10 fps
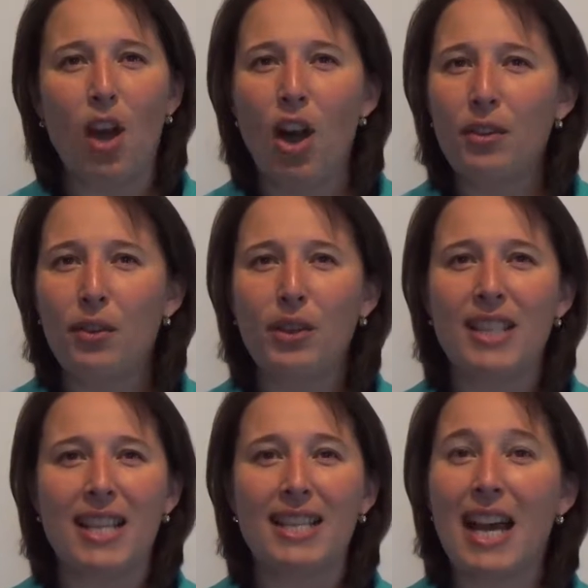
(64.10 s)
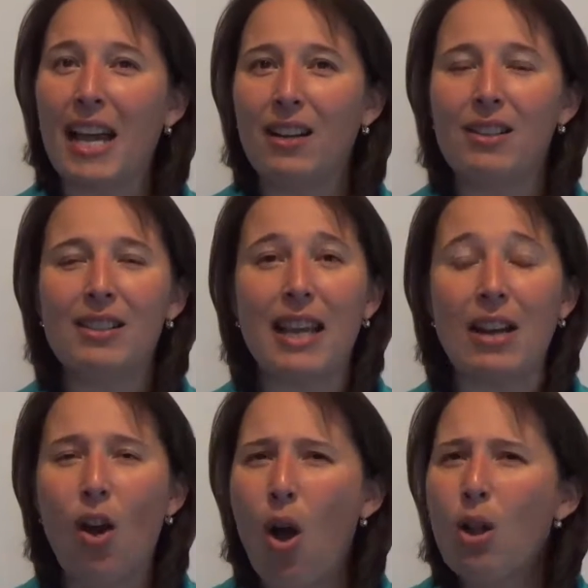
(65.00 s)
authors and the titles and
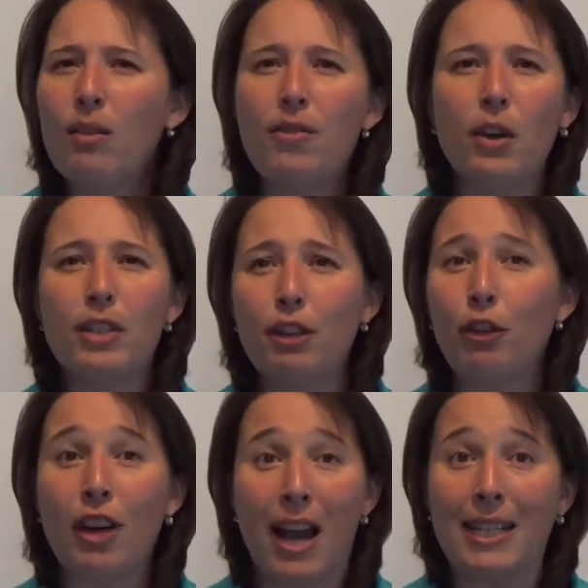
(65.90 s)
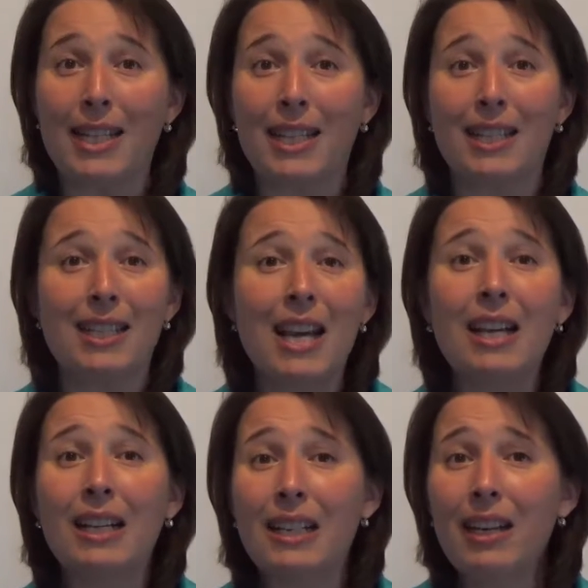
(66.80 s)
all of their different ideas
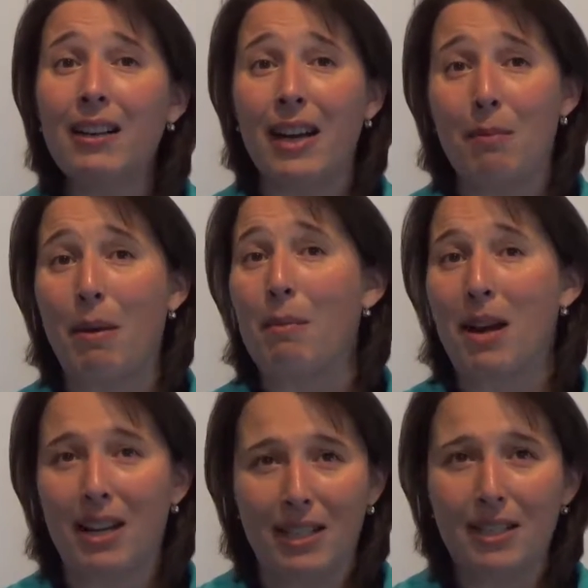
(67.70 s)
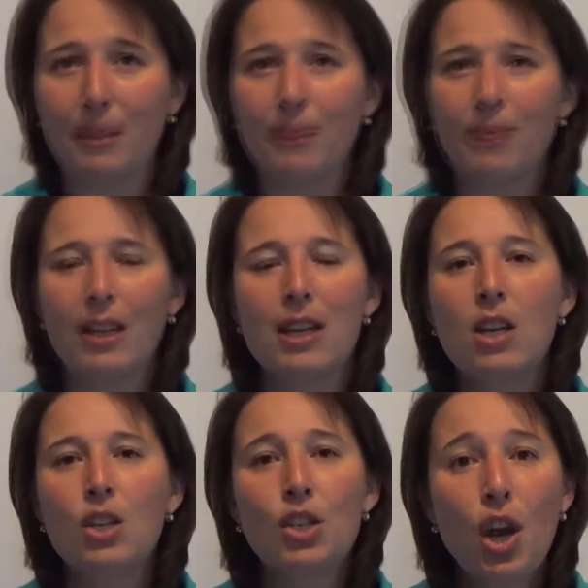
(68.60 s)
clear in my mind.
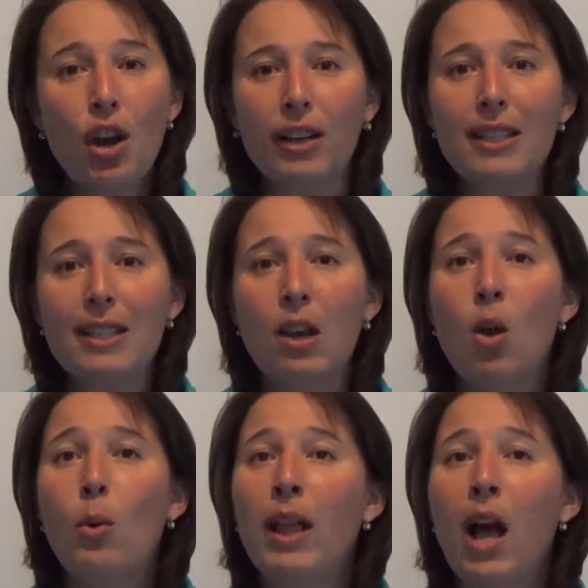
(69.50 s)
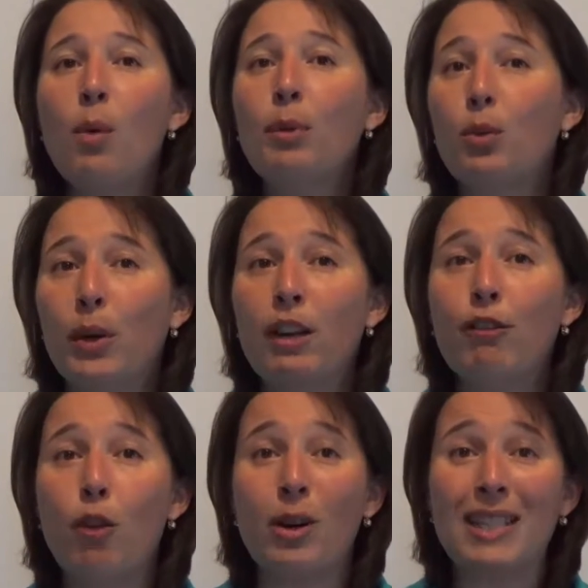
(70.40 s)
Charts will help you
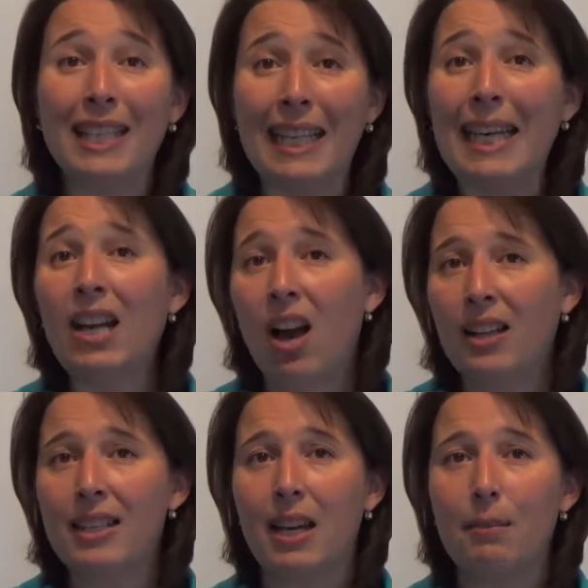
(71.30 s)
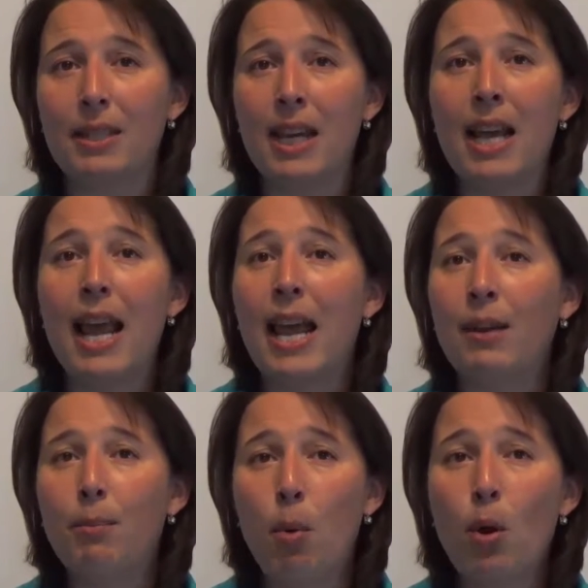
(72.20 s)
reinforce key concepts and
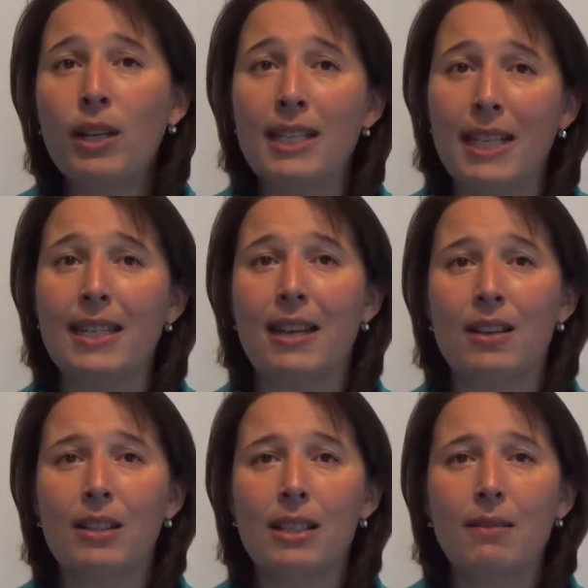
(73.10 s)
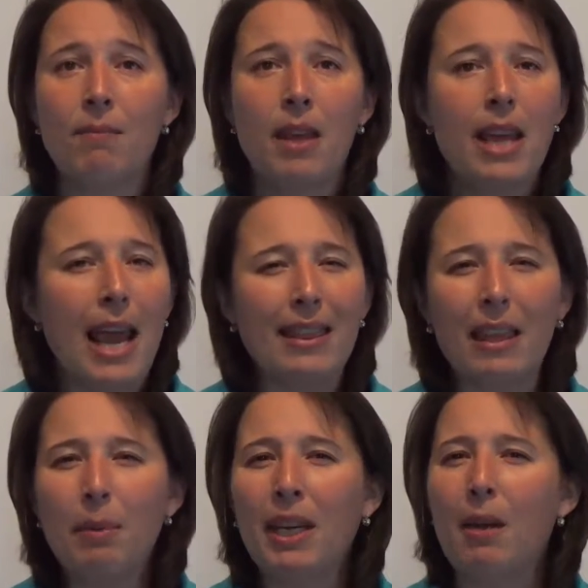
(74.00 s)
important details, and they
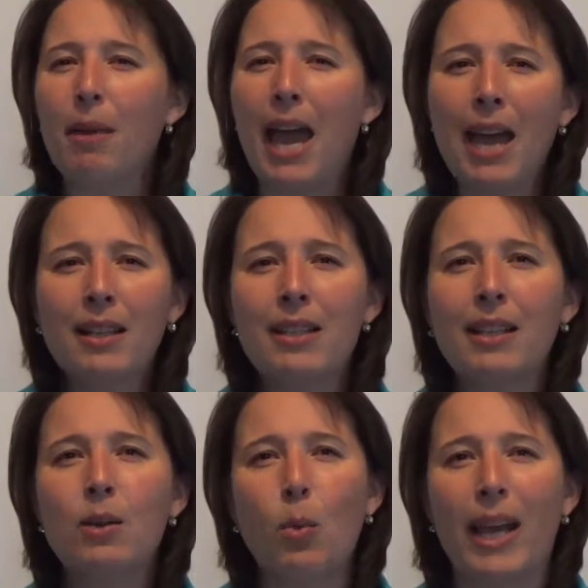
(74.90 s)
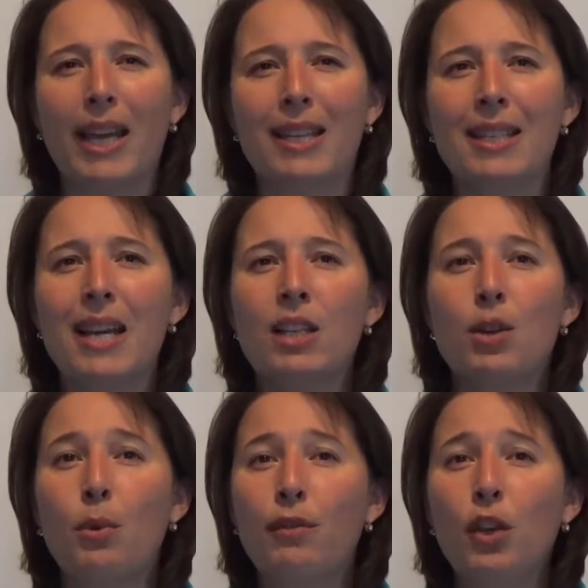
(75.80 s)
become excellent ways to
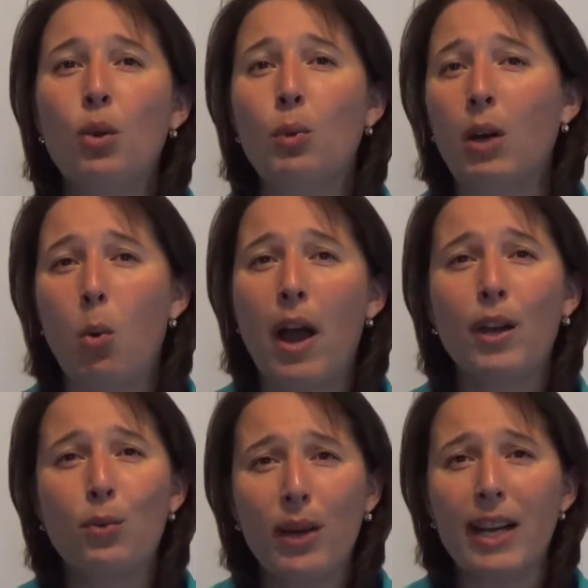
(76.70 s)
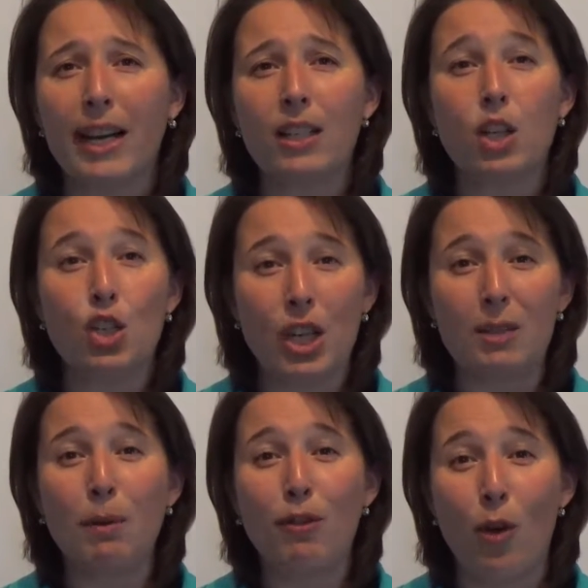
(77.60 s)
review required readings just
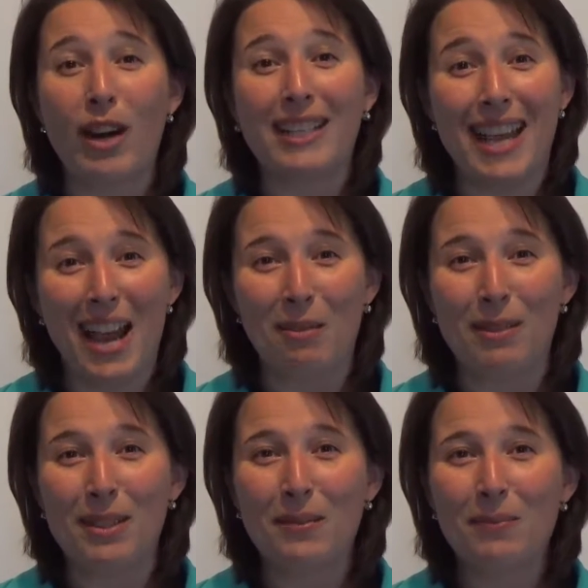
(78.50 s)
before exams.